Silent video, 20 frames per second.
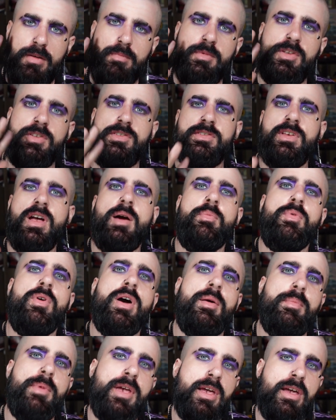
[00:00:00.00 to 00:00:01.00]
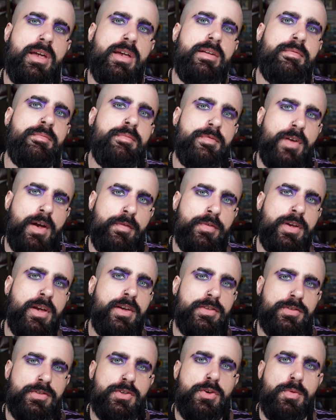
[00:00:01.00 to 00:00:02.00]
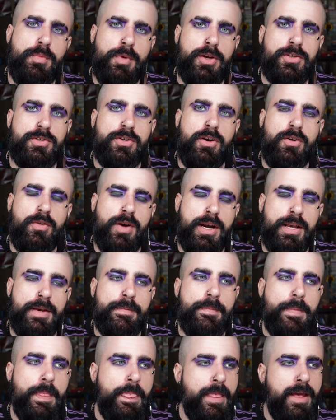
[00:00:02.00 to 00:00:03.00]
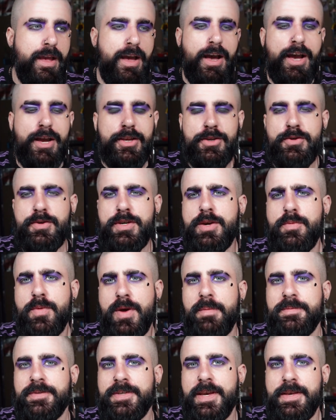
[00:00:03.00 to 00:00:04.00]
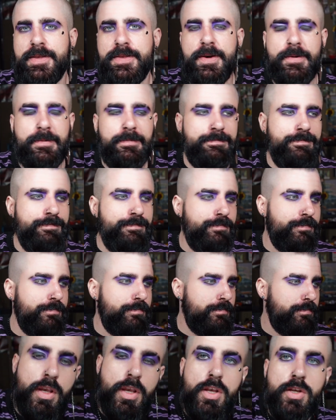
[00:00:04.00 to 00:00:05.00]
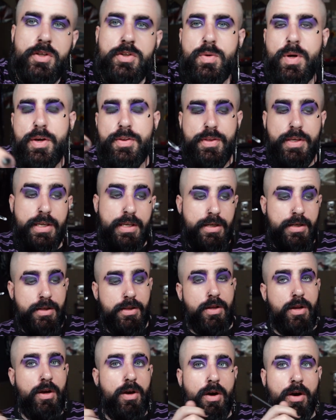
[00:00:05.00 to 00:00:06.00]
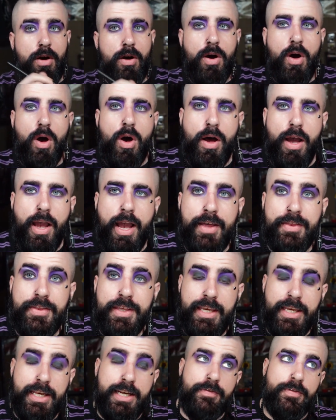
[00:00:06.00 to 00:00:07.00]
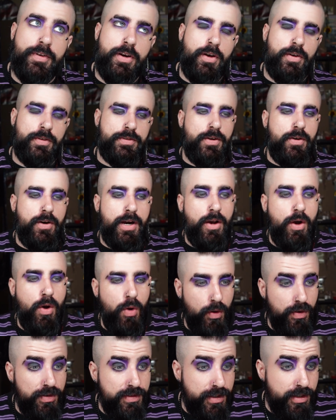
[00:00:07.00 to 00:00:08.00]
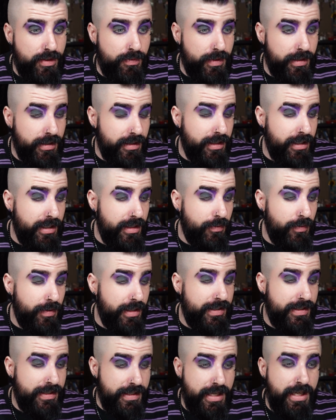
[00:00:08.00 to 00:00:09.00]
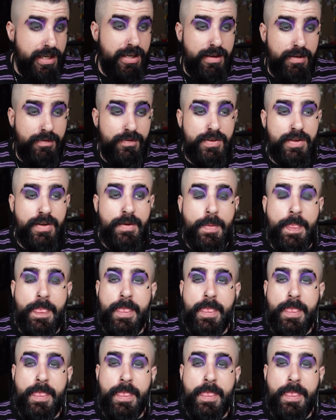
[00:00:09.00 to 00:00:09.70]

I'm gonna stop while I'm ahead. I've cussed too much already. Uh, you get what I'm saying, though. So at the end of the all, at the end of it all, sorry, Olson really receives